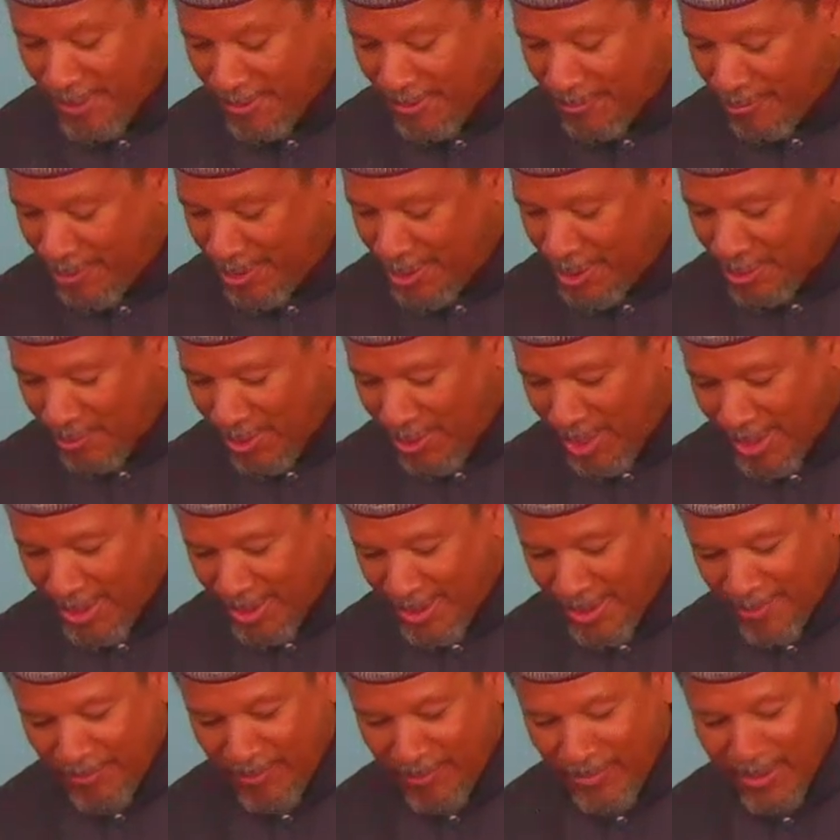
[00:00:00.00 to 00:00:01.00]
Fraser
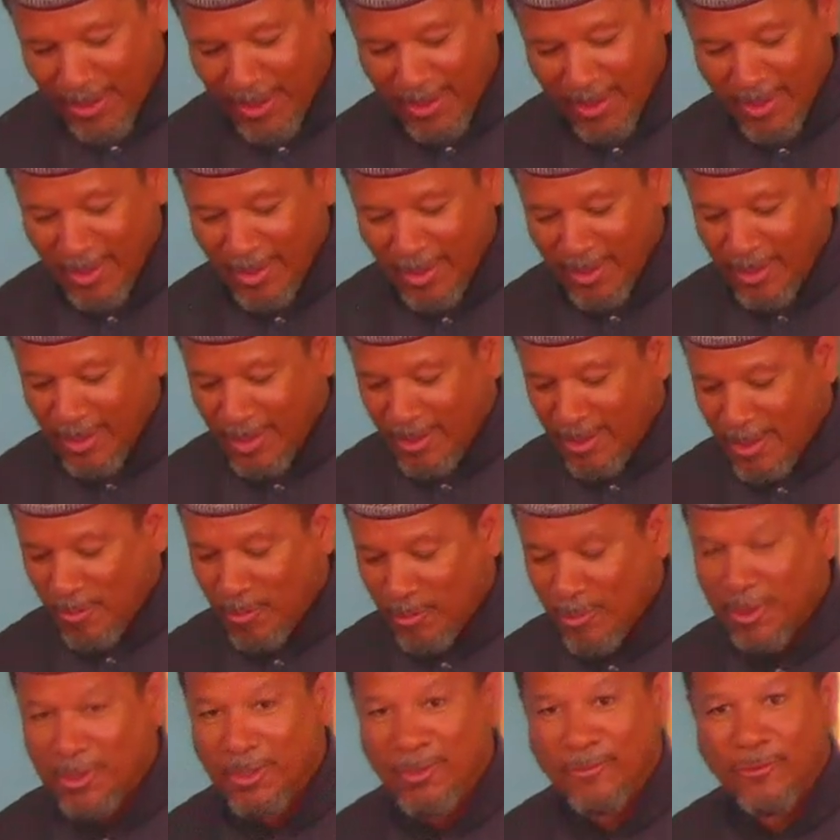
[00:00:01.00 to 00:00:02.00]
Rahim. Uh,
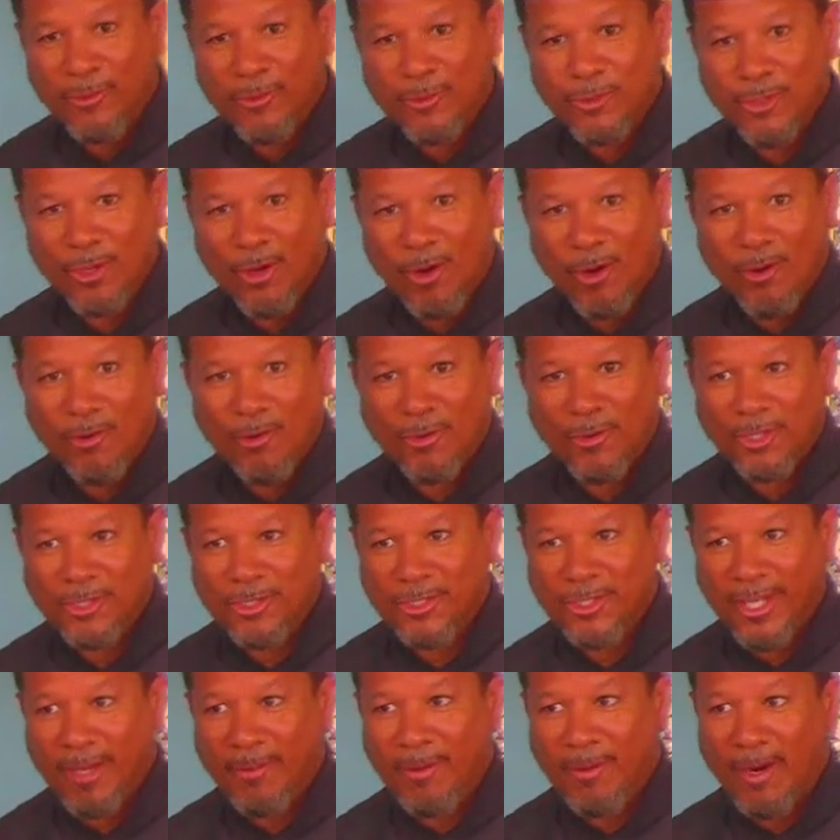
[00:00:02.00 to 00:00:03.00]
wonderful talk on this
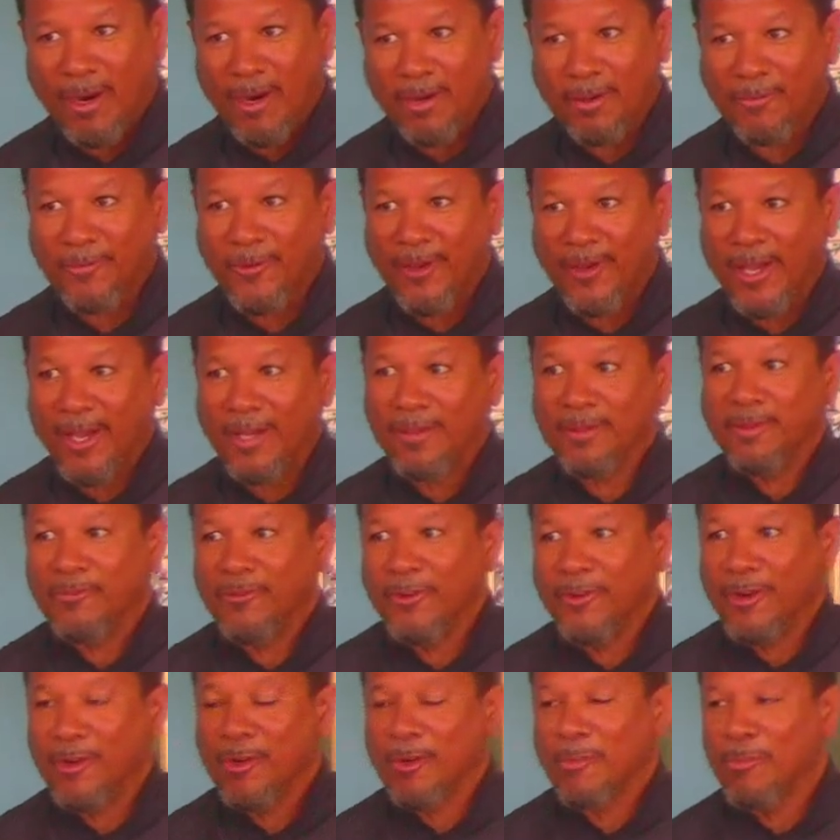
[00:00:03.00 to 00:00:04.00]
day of Arafat.
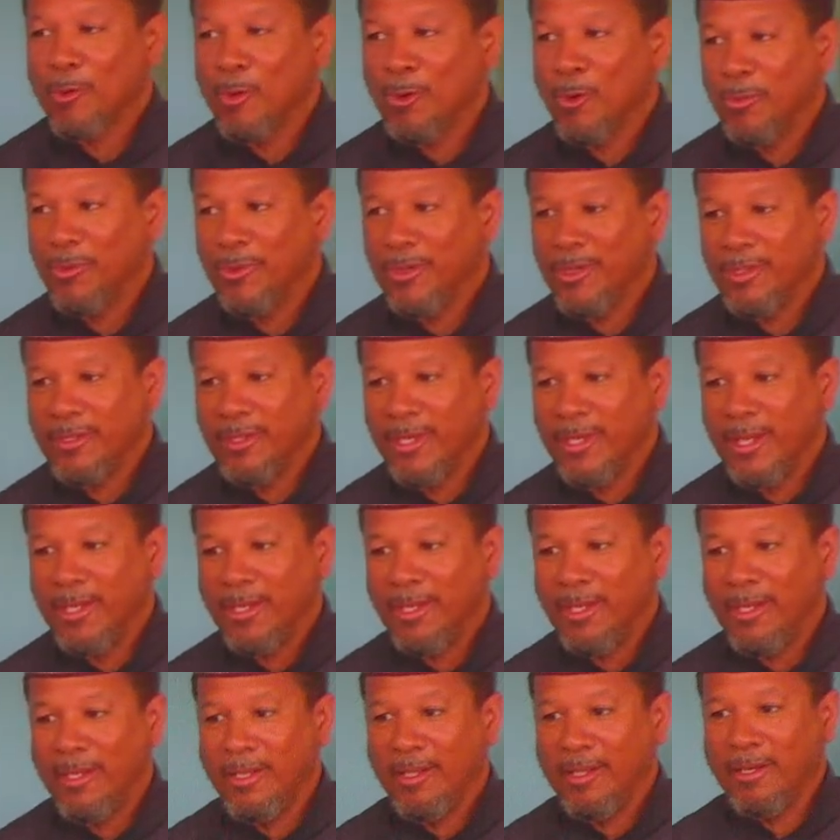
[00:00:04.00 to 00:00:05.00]
Very appropriate that
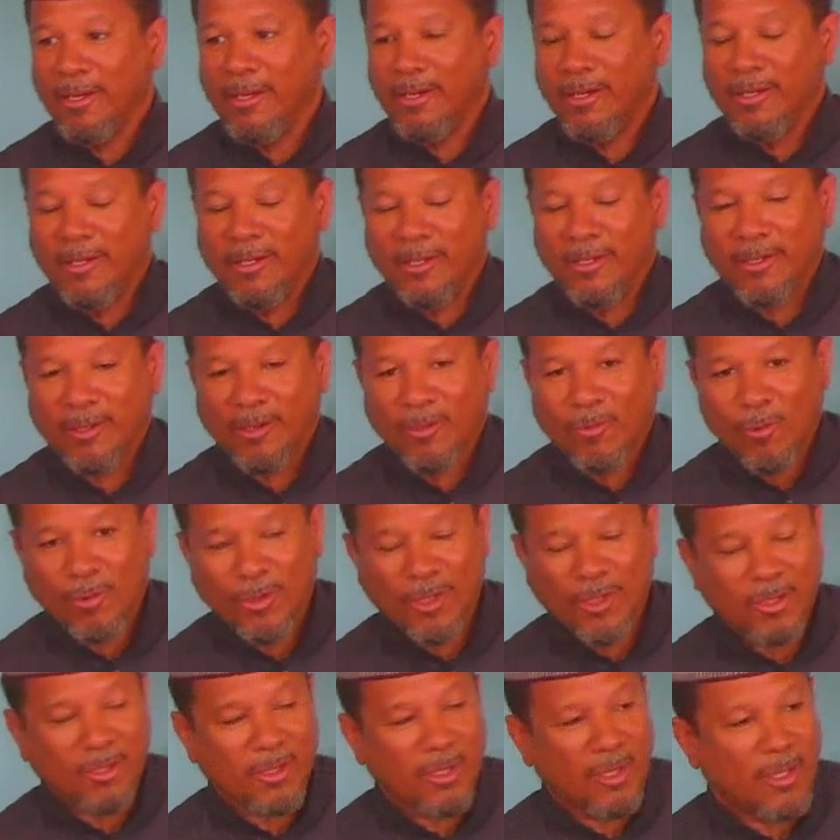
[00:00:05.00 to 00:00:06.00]
he uh,
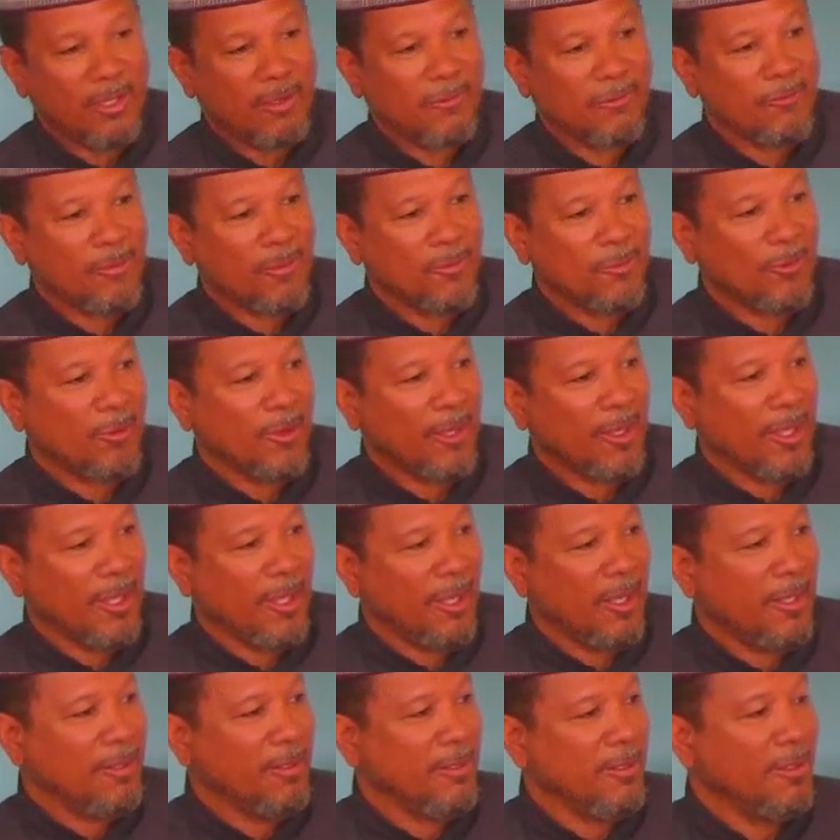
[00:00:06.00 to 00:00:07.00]
quoted from the
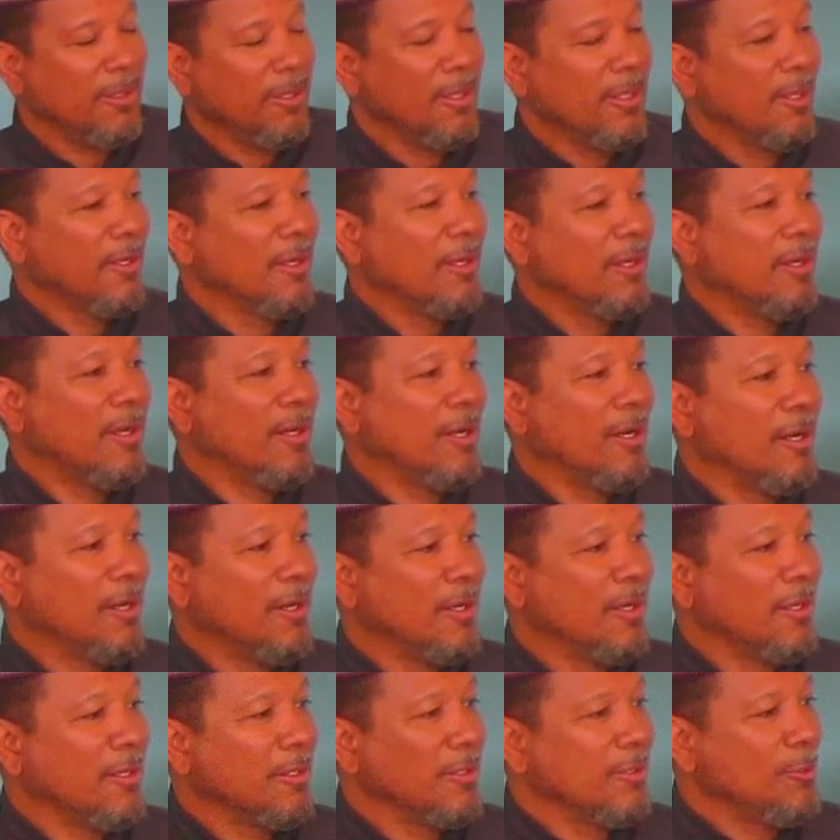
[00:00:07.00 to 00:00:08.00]
Quran,
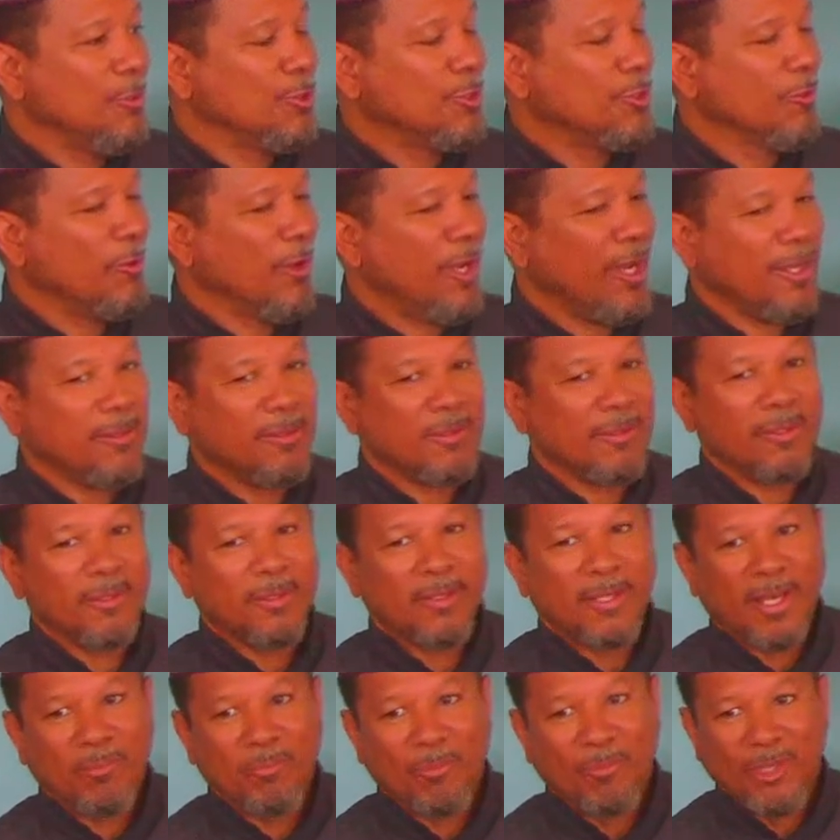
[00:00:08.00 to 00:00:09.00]
Hujurat,
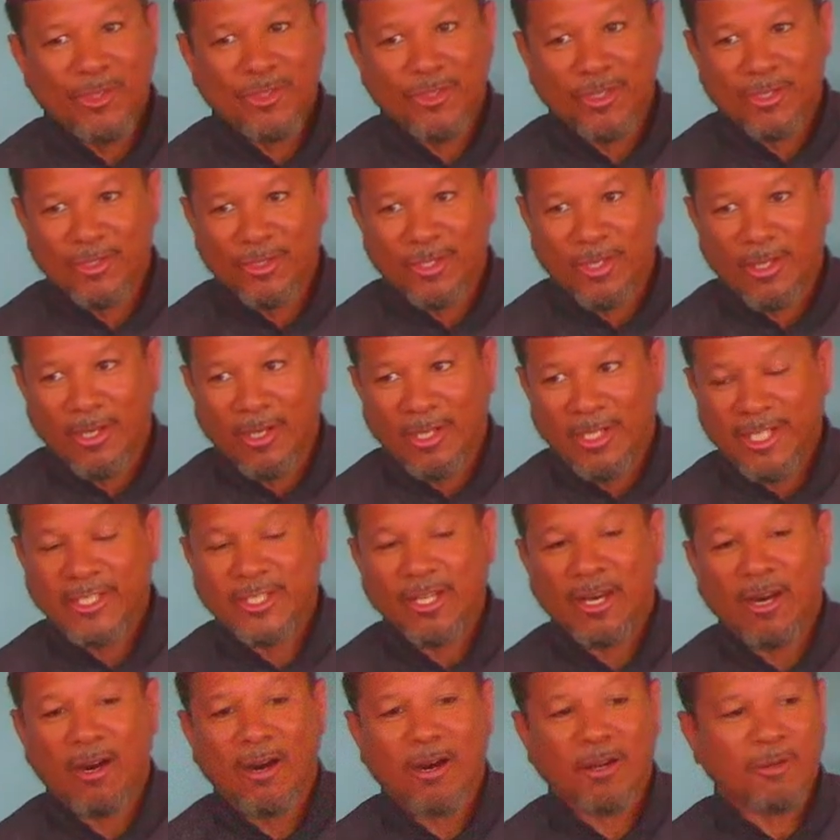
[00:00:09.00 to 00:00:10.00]
that mentions
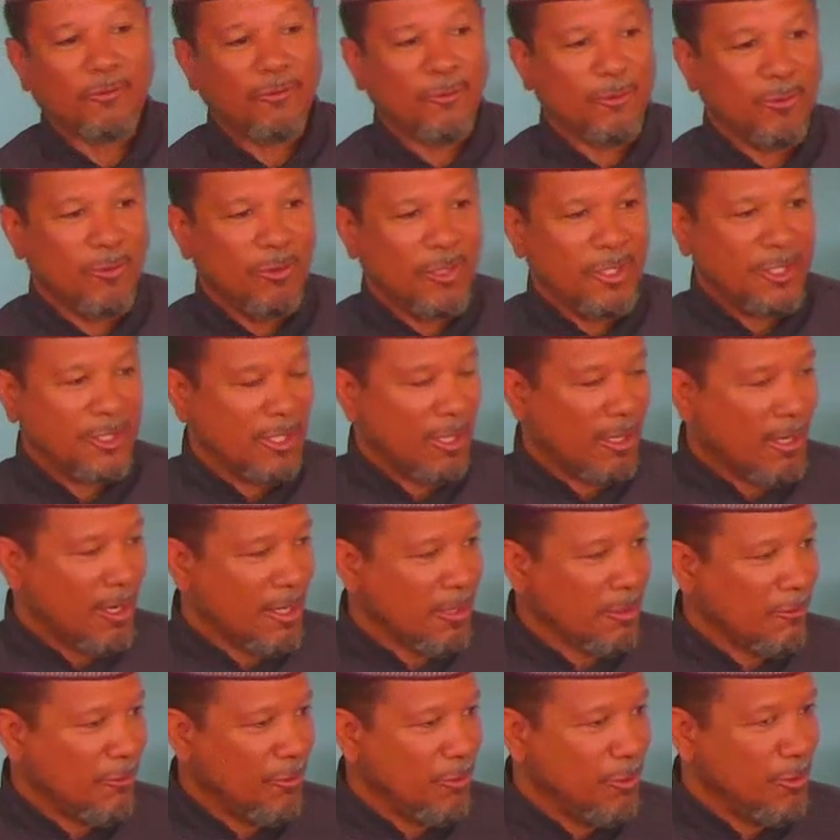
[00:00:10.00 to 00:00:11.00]
Lita Arafu, Lita
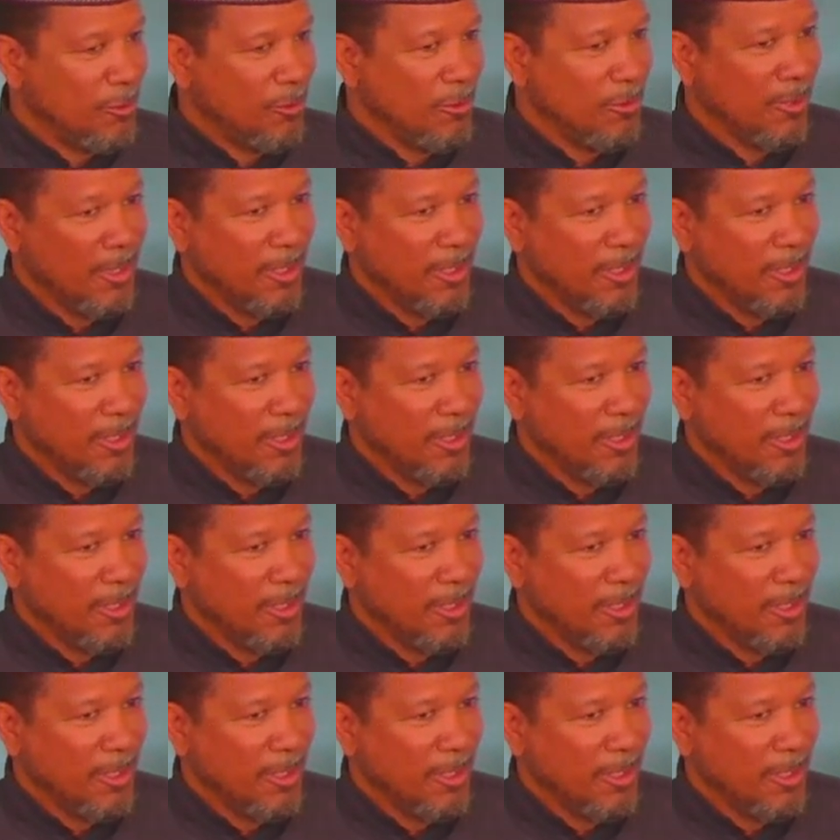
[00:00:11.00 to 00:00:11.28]
Arafu,